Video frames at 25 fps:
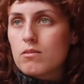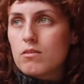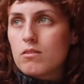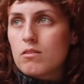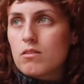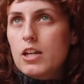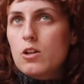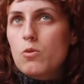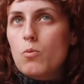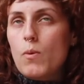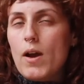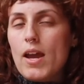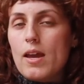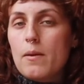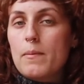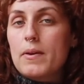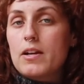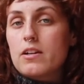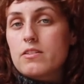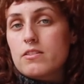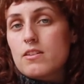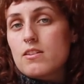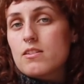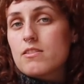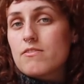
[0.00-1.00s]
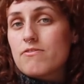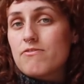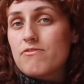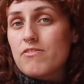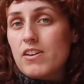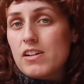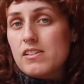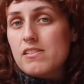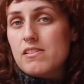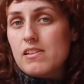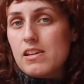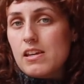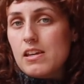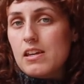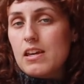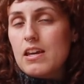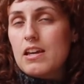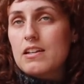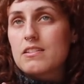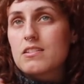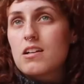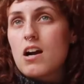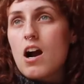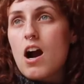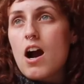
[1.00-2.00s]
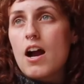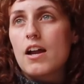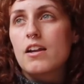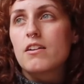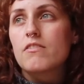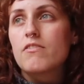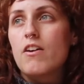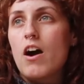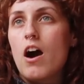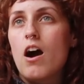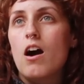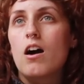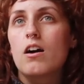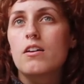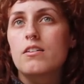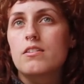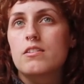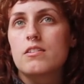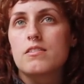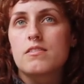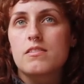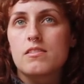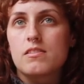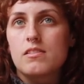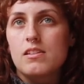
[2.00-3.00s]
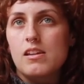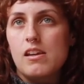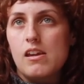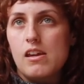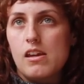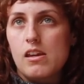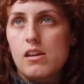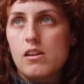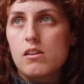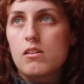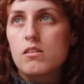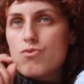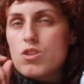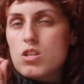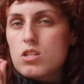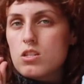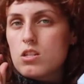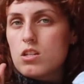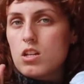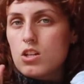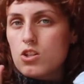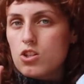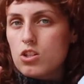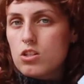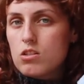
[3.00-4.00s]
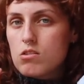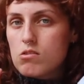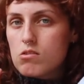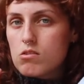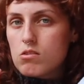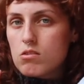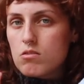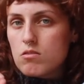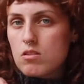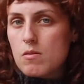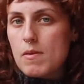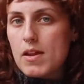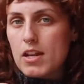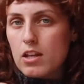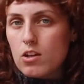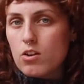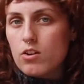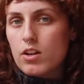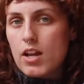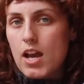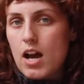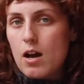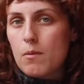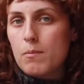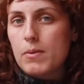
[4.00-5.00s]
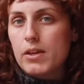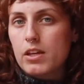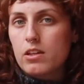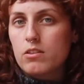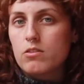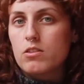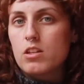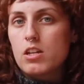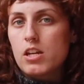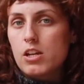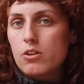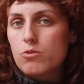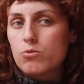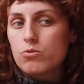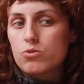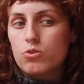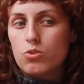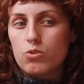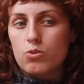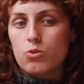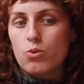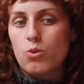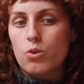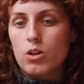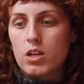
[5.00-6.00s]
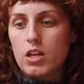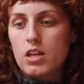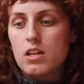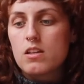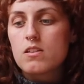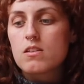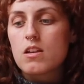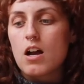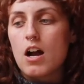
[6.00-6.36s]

In a way, because it's fuzzy, it's kind of hard to see the stitches depending on how big the needles or the hook is.